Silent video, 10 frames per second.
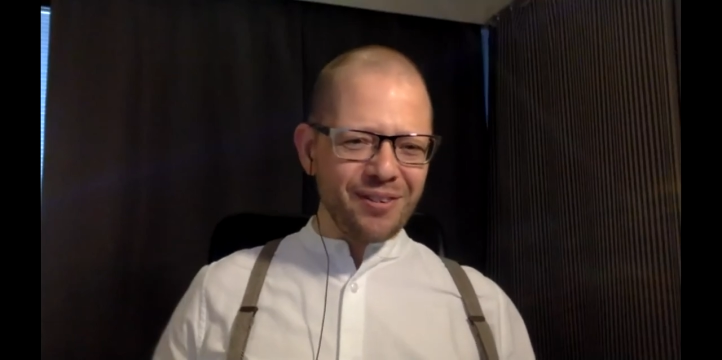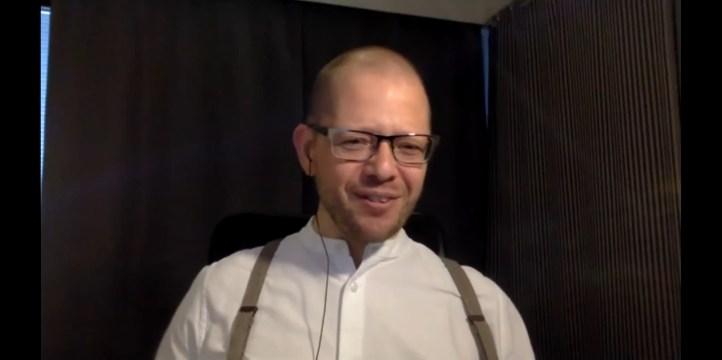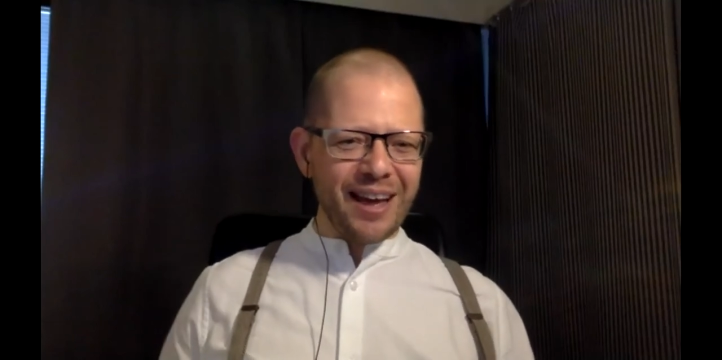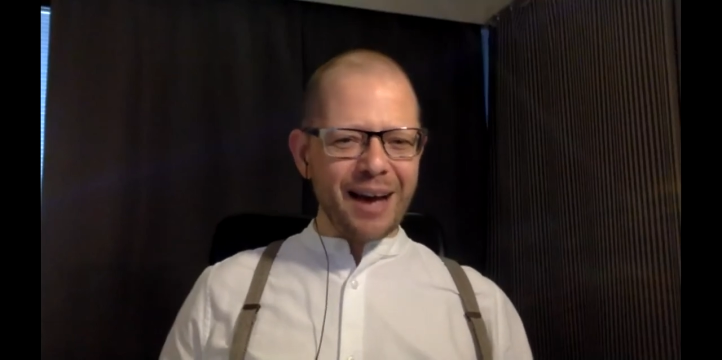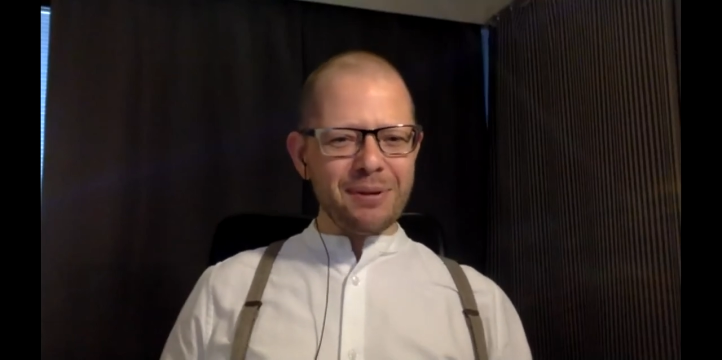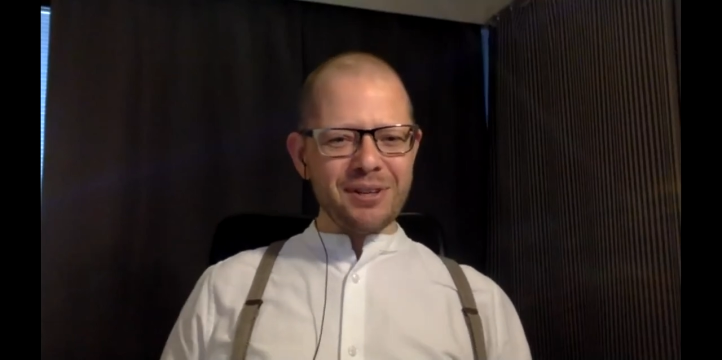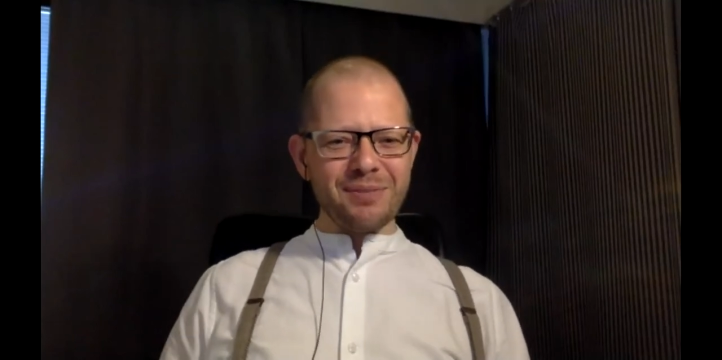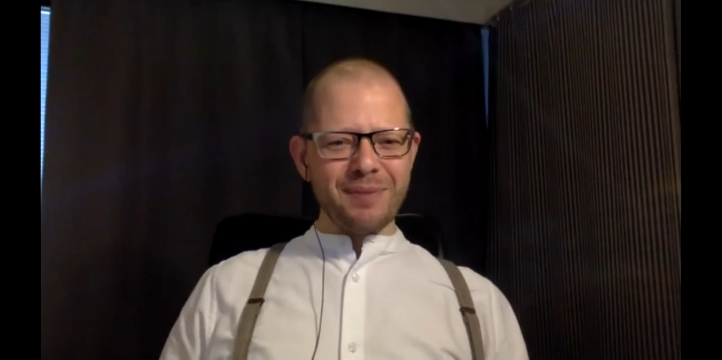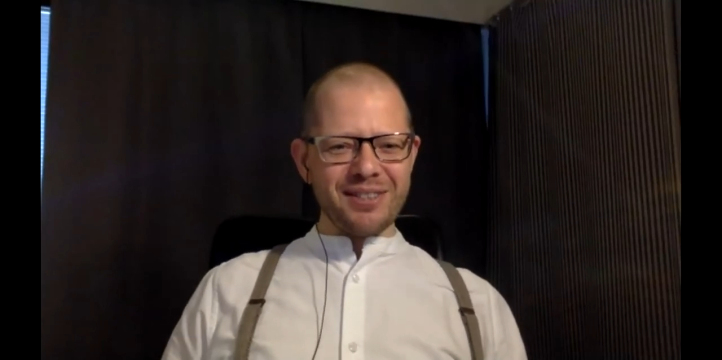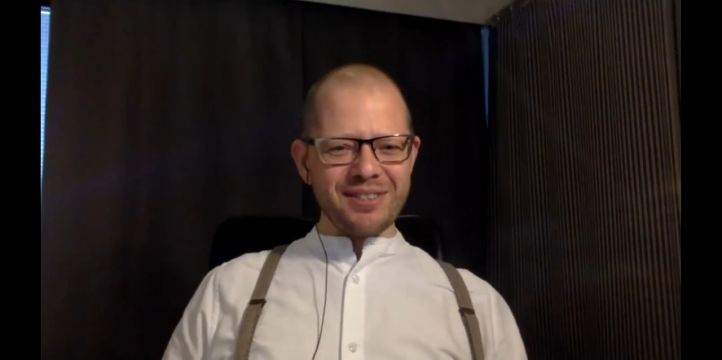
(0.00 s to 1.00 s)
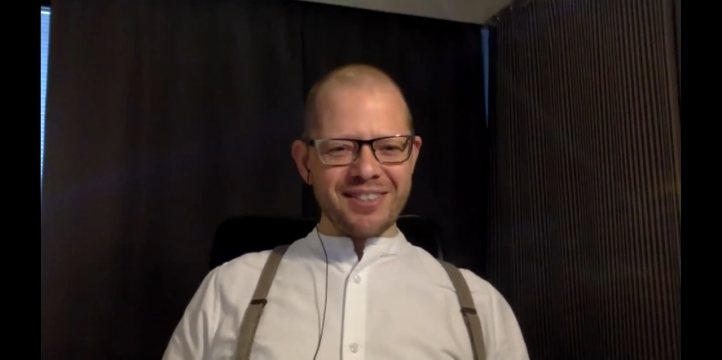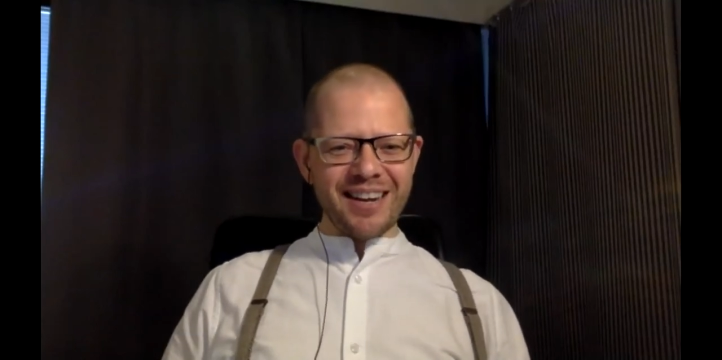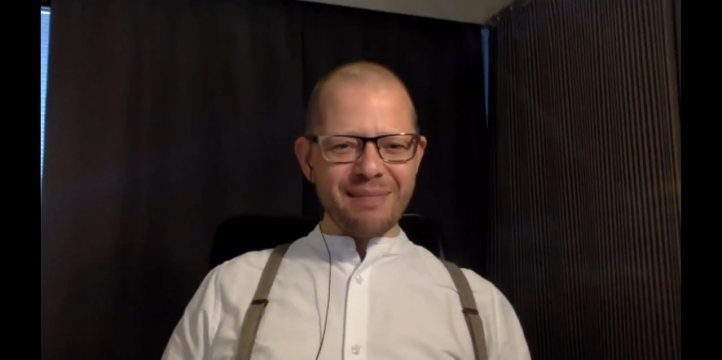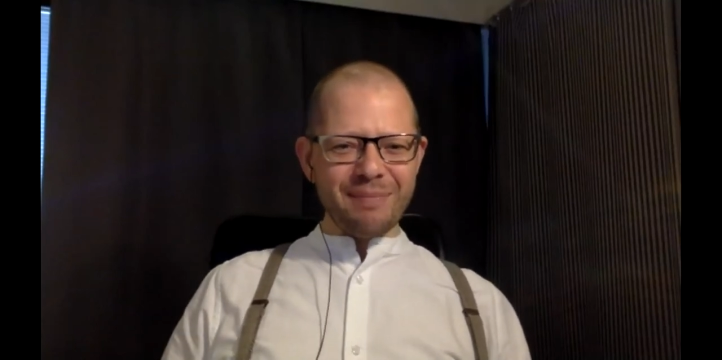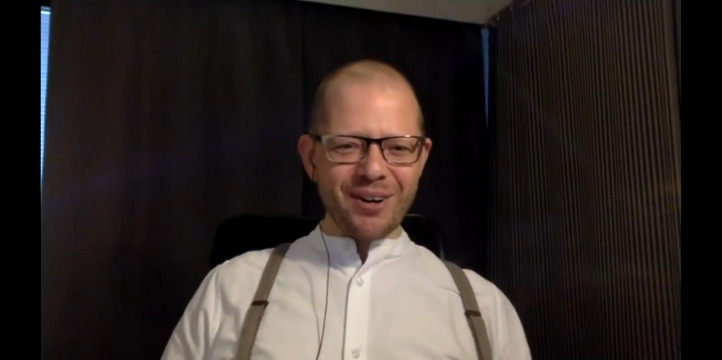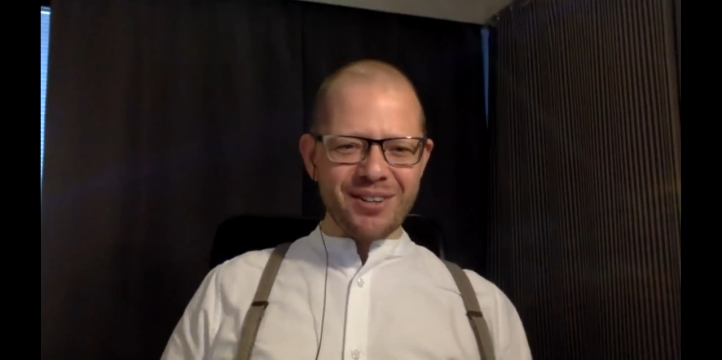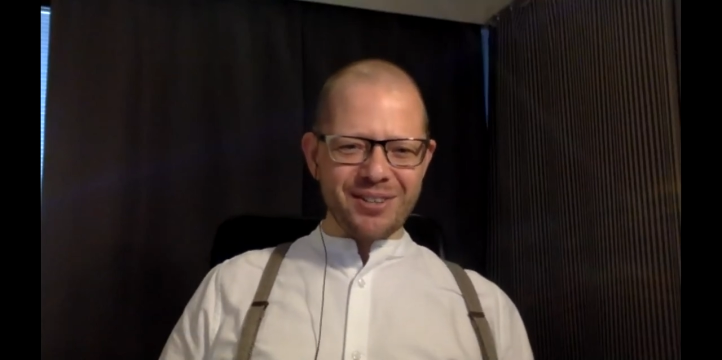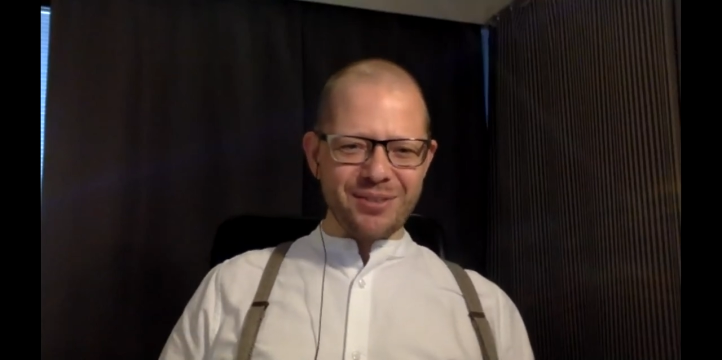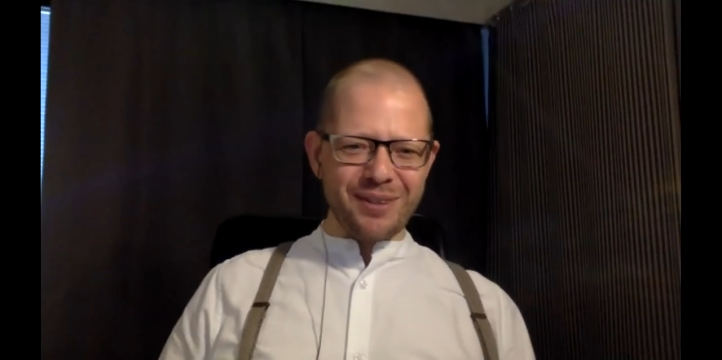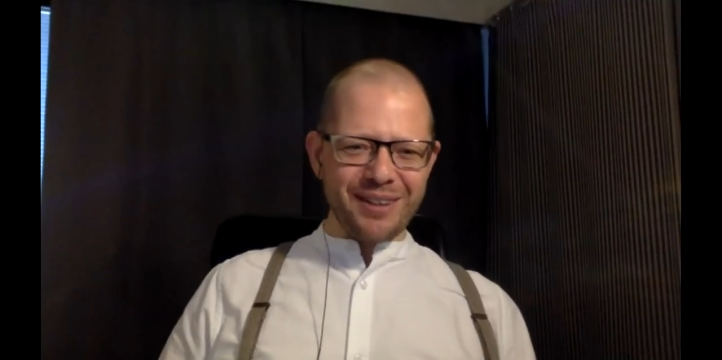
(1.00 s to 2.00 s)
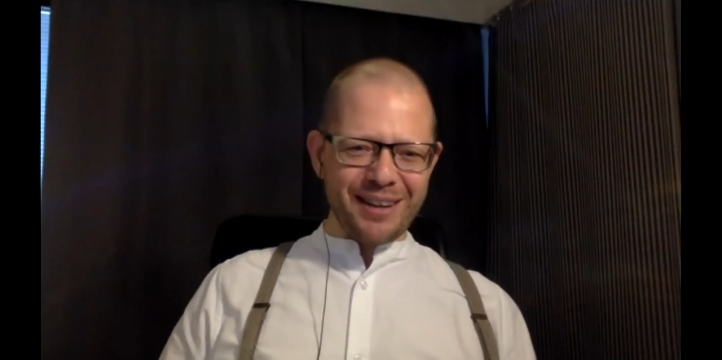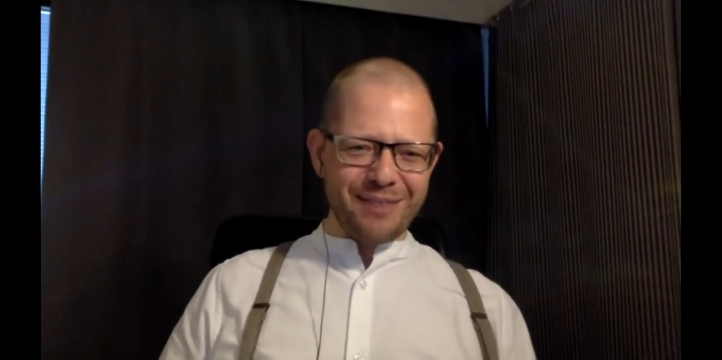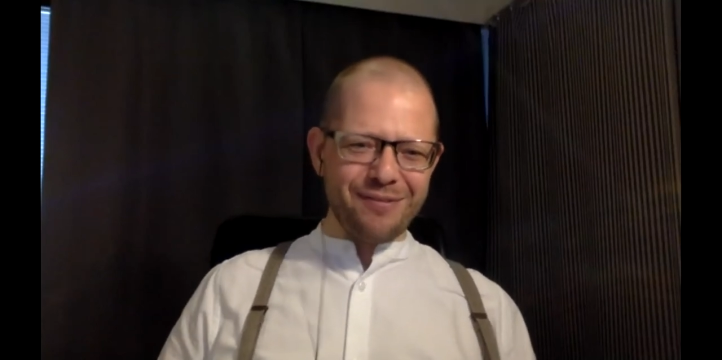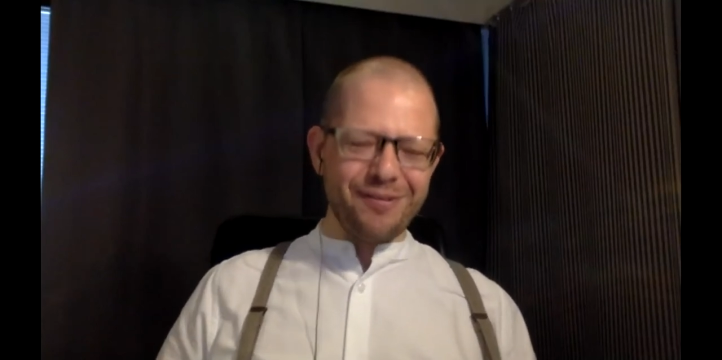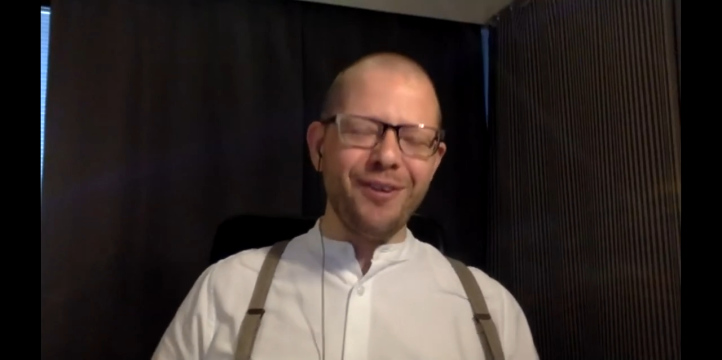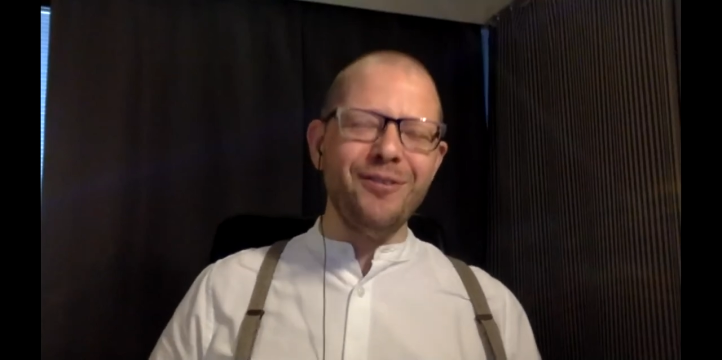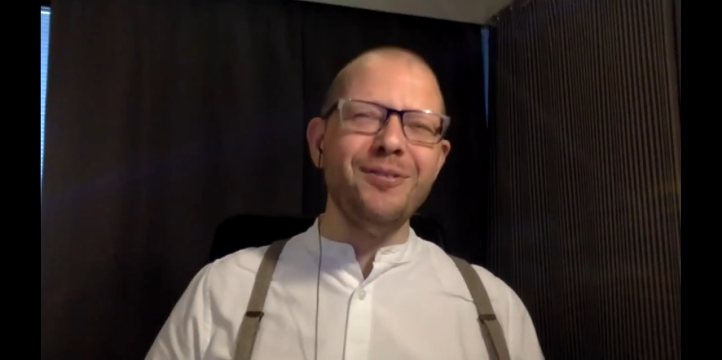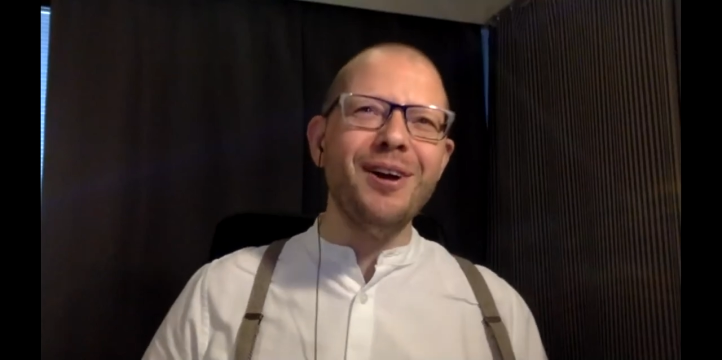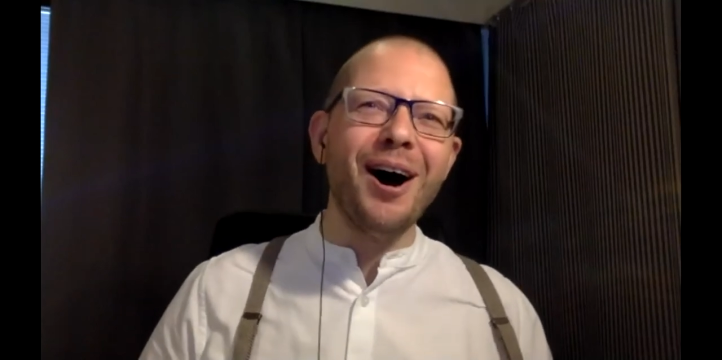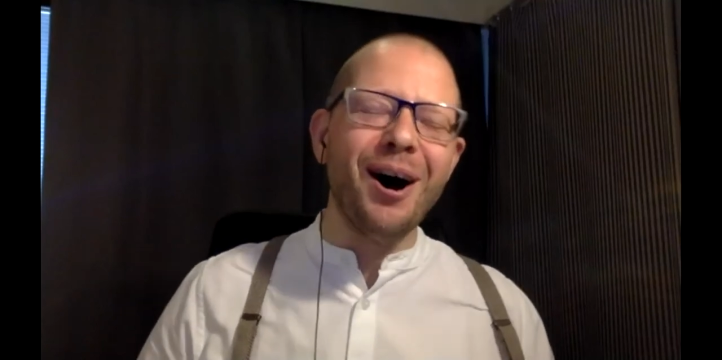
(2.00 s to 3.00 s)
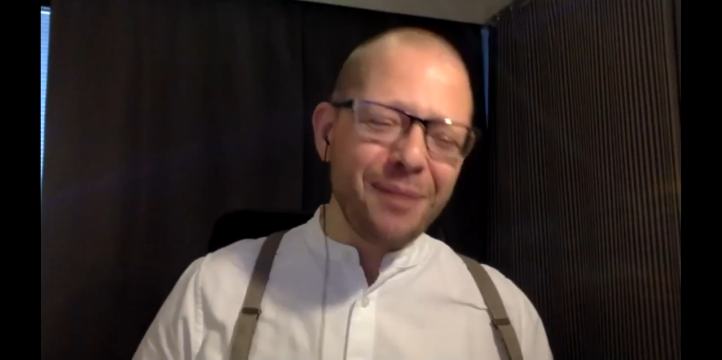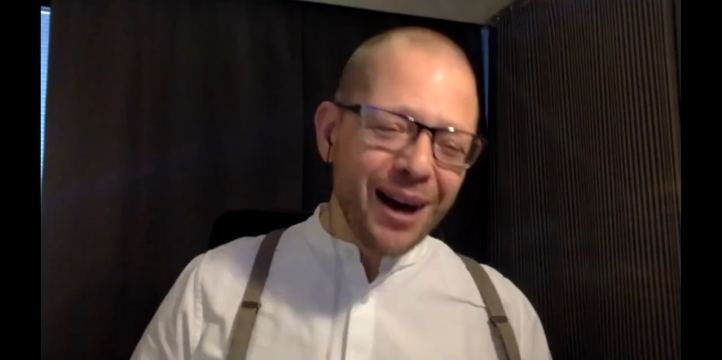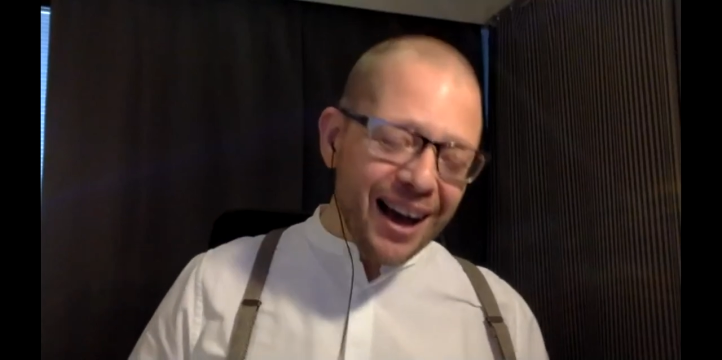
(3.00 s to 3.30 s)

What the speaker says: they're happy to speak to telemarketers when they phone up.